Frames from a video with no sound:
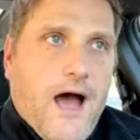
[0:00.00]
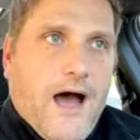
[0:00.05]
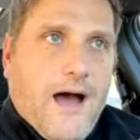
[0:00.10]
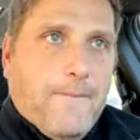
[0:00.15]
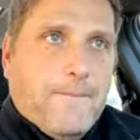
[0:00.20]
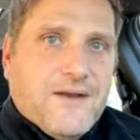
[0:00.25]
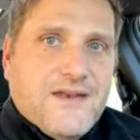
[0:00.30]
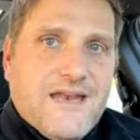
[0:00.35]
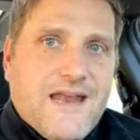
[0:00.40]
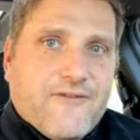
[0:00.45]

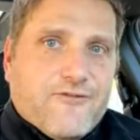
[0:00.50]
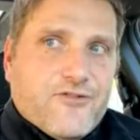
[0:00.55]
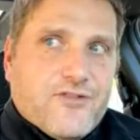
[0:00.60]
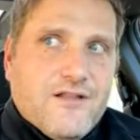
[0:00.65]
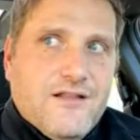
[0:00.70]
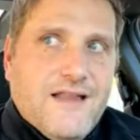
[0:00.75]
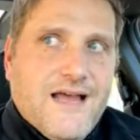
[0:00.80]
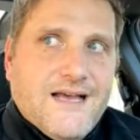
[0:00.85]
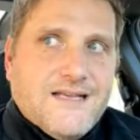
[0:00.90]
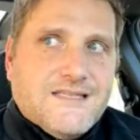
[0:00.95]
but
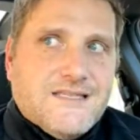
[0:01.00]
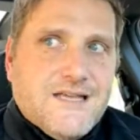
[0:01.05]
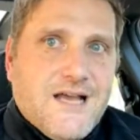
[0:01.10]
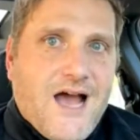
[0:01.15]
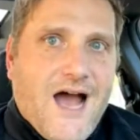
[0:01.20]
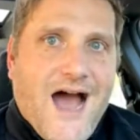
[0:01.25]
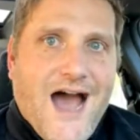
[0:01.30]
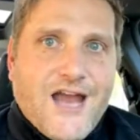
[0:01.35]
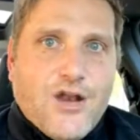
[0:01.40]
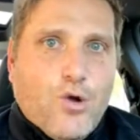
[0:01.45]
nevertheless,
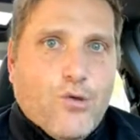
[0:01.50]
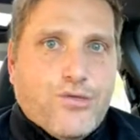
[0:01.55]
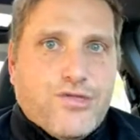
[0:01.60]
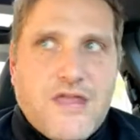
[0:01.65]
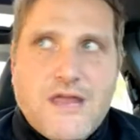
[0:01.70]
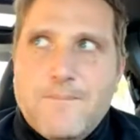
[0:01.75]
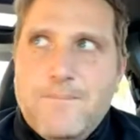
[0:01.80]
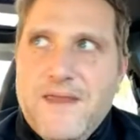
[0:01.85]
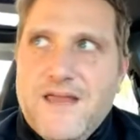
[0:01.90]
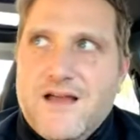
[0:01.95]
I don't
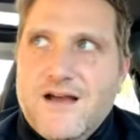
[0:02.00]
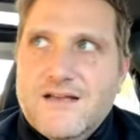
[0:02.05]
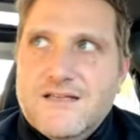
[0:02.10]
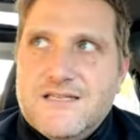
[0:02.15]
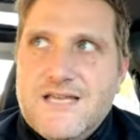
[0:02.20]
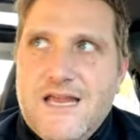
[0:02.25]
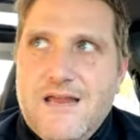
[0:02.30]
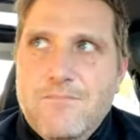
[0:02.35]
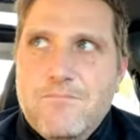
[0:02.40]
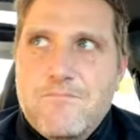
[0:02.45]
think
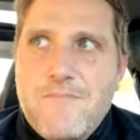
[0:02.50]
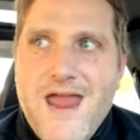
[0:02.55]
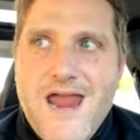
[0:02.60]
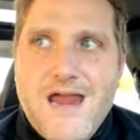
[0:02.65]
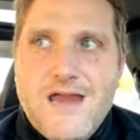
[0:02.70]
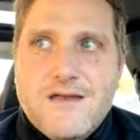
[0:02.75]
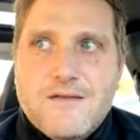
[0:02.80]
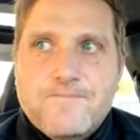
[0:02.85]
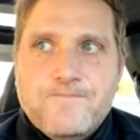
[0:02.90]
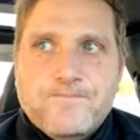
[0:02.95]
because he
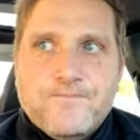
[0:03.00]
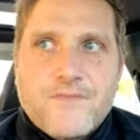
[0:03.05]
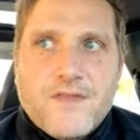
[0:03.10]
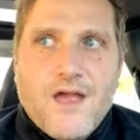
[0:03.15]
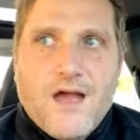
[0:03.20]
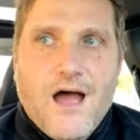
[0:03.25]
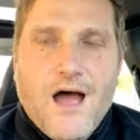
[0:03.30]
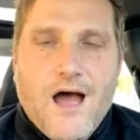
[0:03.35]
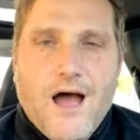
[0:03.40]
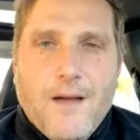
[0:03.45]
made
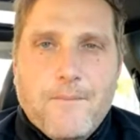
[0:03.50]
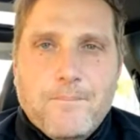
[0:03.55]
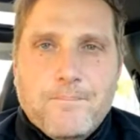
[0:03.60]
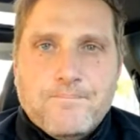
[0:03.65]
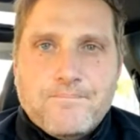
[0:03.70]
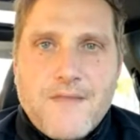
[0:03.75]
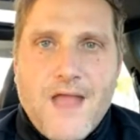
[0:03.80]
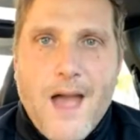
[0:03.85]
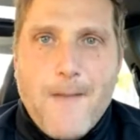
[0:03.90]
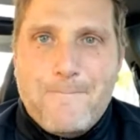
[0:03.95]

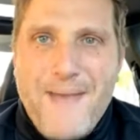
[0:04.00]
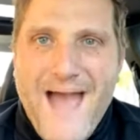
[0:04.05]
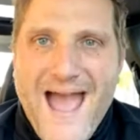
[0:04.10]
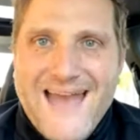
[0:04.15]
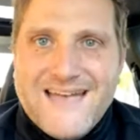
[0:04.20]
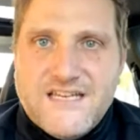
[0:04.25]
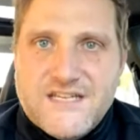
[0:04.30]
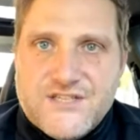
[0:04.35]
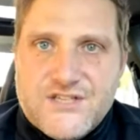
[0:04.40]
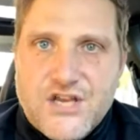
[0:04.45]
a
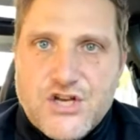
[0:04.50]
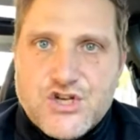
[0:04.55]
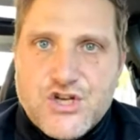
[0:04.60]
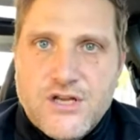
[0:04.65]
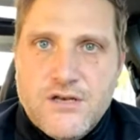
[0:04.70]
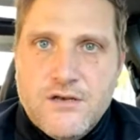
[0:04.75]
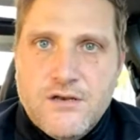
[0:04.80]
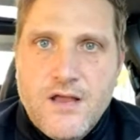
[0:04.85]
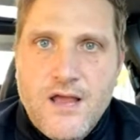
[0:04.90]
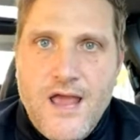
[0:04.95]
bad
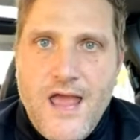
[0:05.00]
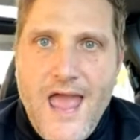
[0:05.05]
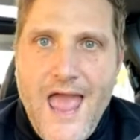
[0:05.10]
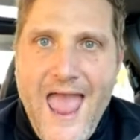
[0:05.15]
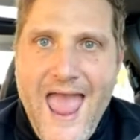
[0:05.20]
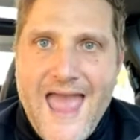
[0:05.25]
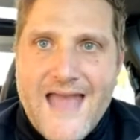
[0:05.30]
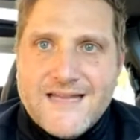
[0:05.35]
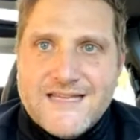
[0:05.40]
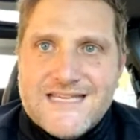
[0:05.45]
decision
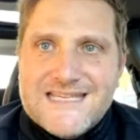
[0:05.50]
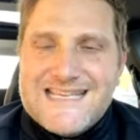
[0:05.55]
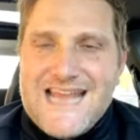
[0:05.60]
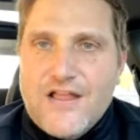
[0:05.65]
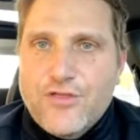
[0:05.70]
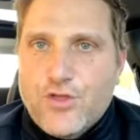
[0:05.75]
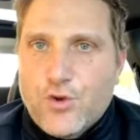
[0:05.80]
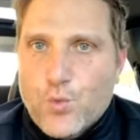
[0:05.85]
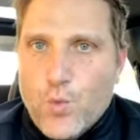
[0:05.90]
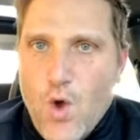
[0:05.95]
and
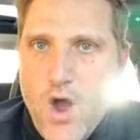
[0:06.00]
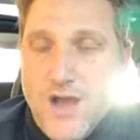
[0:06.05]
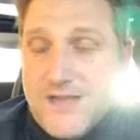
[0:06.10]
said